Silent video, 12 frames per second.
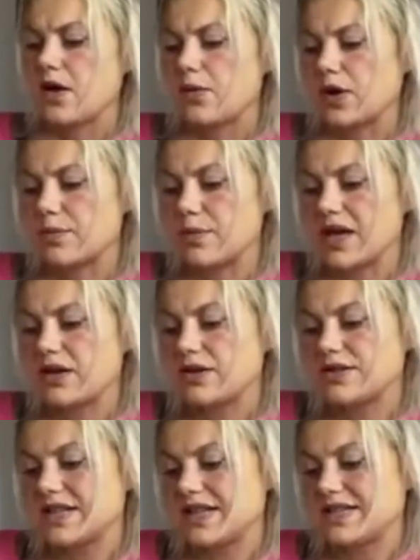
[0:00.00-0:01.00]
What
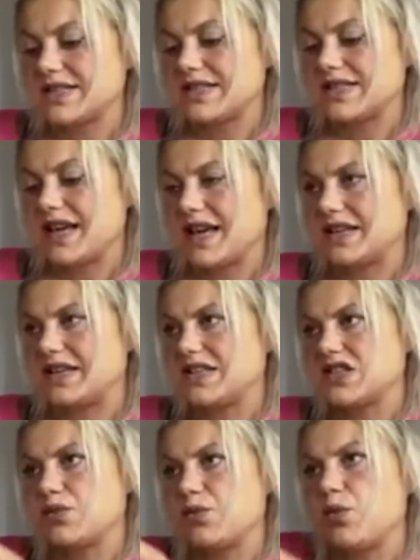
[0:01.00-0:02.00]
matters is that
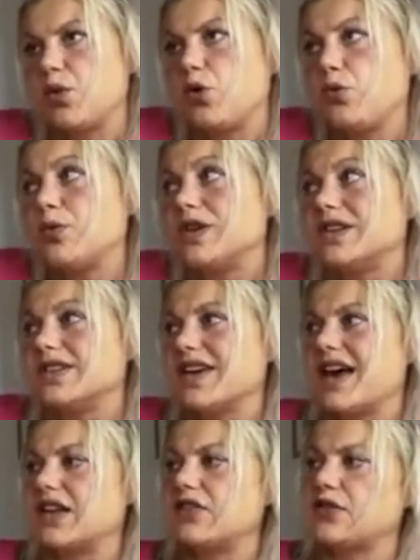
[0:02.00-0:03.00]
this moment
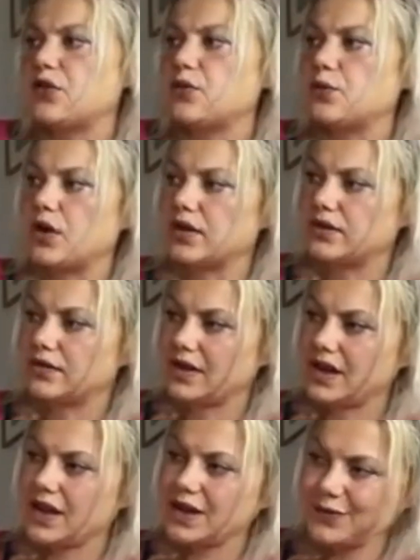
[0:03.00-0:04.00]
had so much
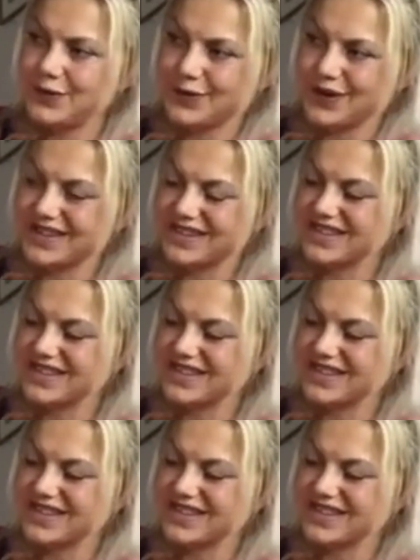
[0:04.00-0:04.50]
influence.